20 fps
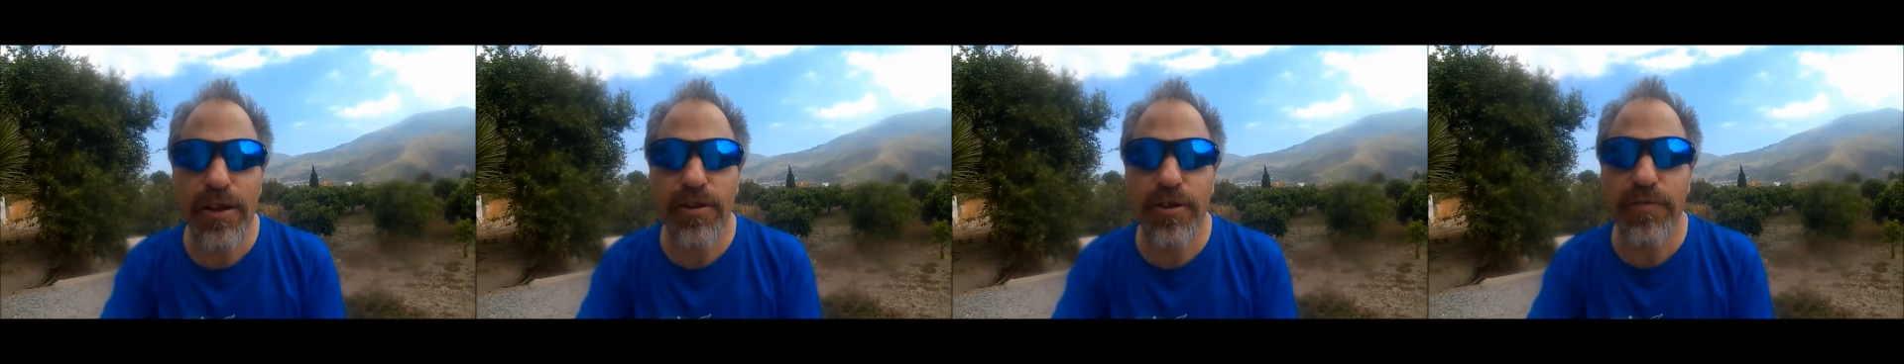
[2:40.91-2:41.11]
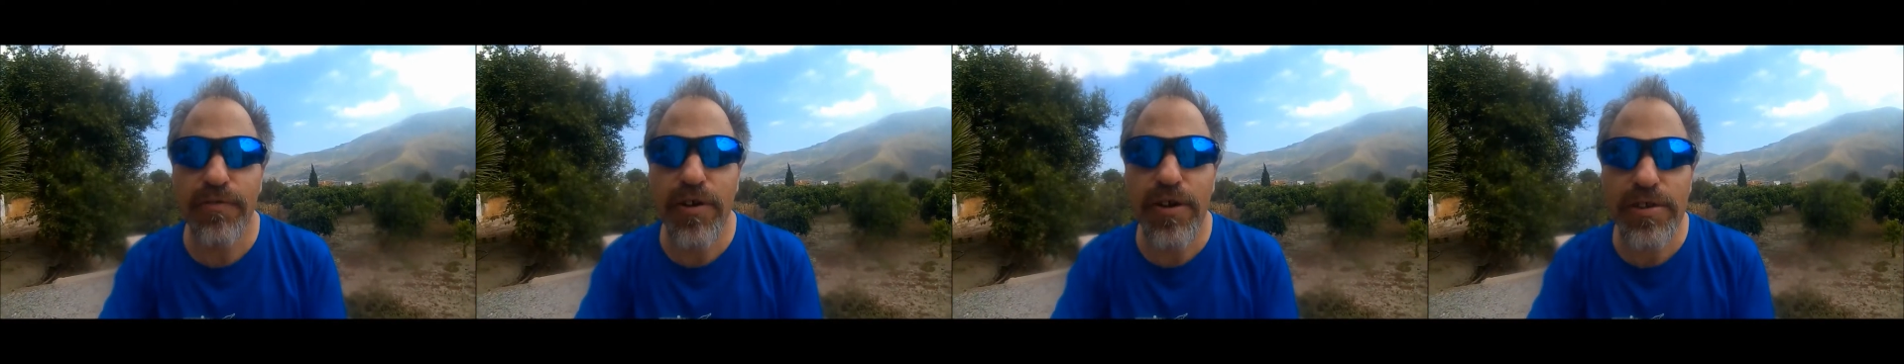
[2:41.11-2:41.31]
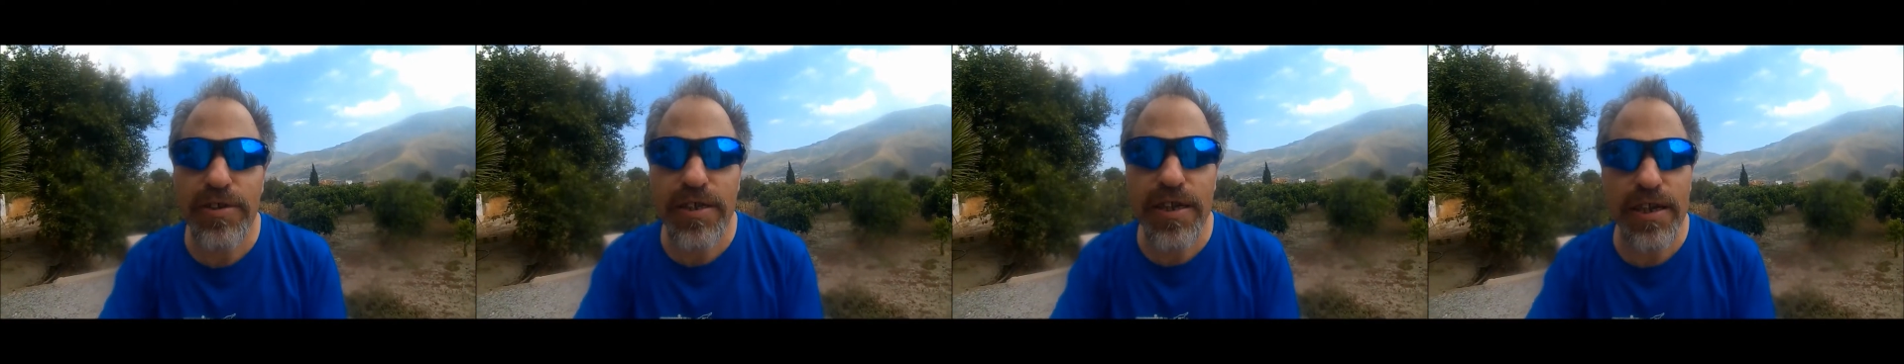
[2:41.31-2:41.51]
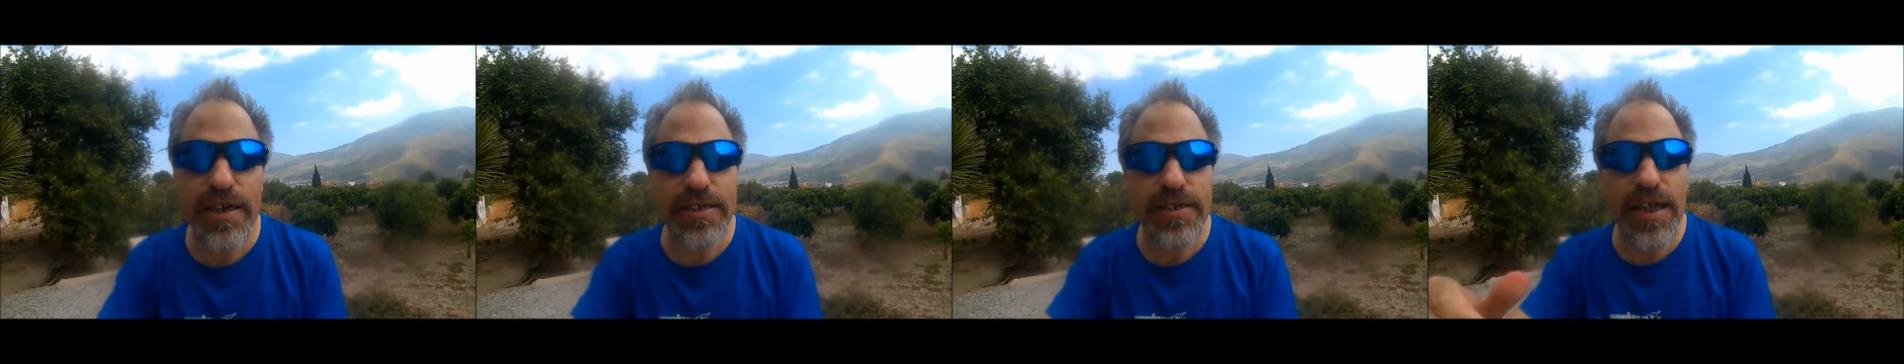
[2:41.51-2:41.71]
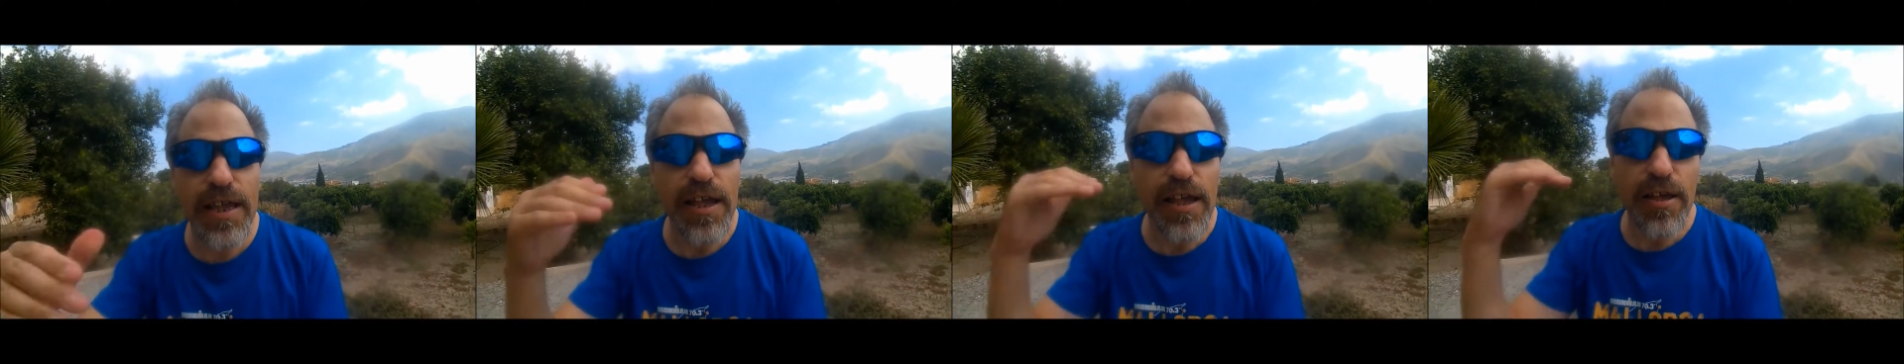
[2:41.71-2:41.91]
University is,
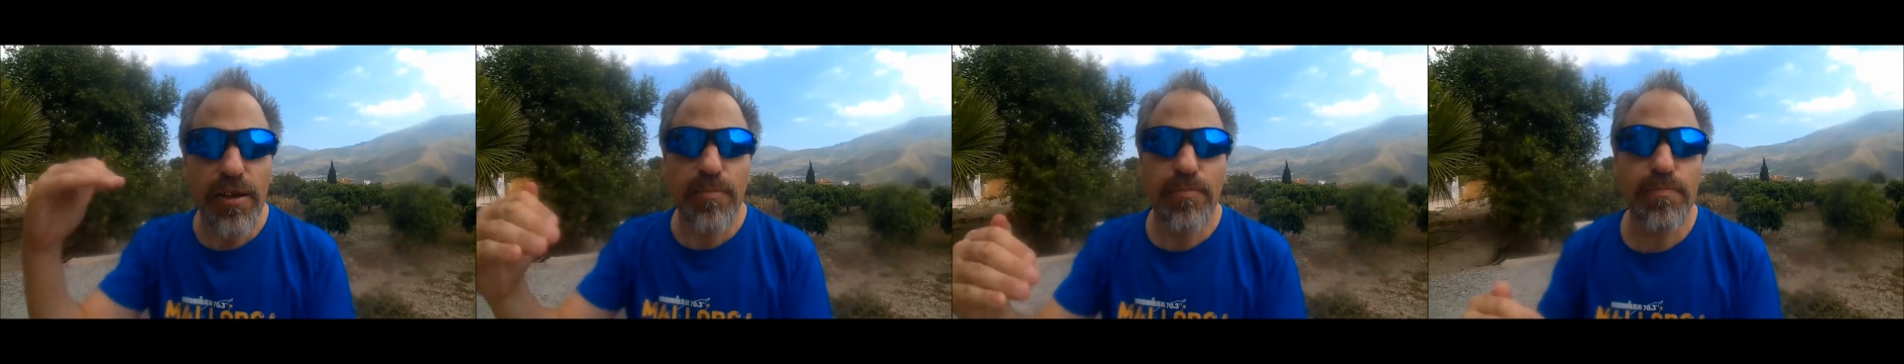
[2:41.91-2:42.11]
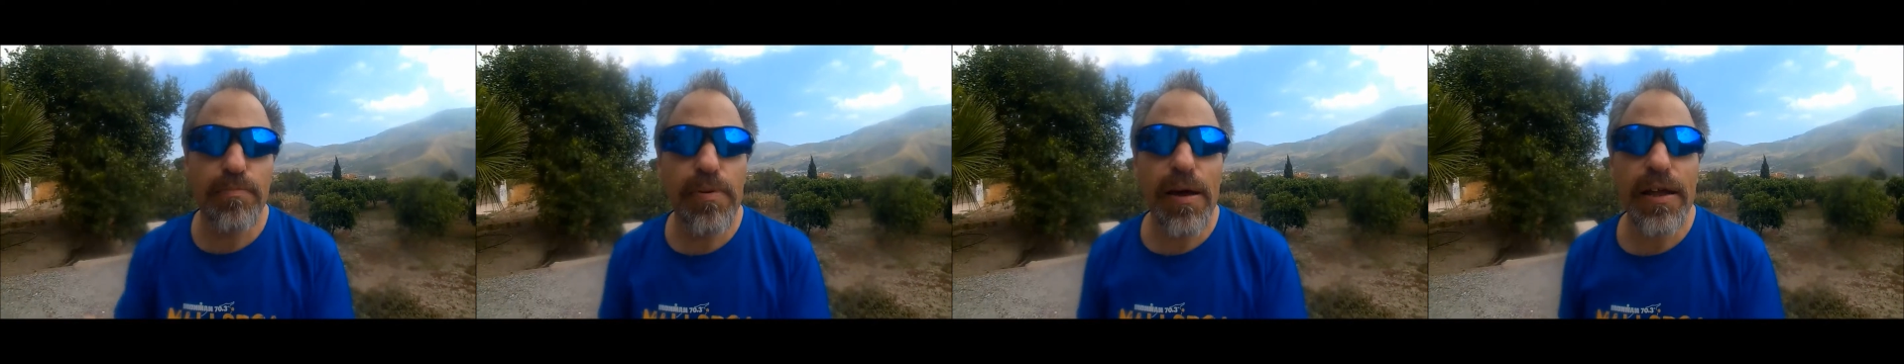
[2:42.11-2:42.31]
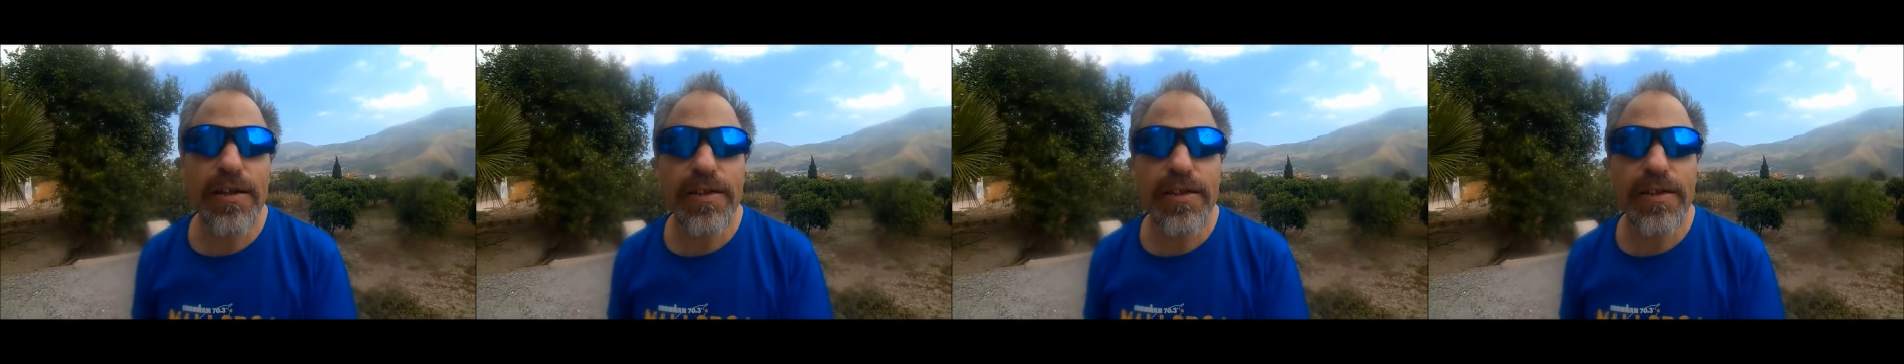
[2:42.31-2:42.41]
but